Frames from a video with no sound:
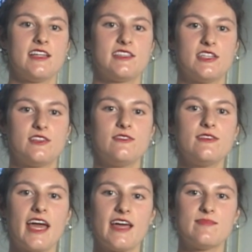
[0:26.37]
to 2
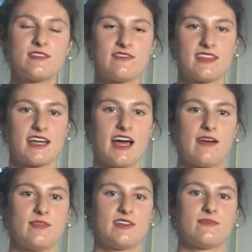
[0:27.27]
games over the
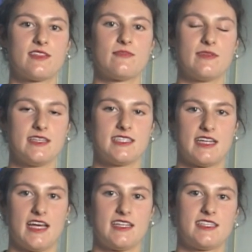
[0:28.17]
Cobbers with a win
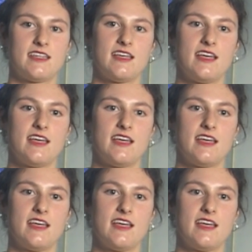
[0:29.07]
tonight.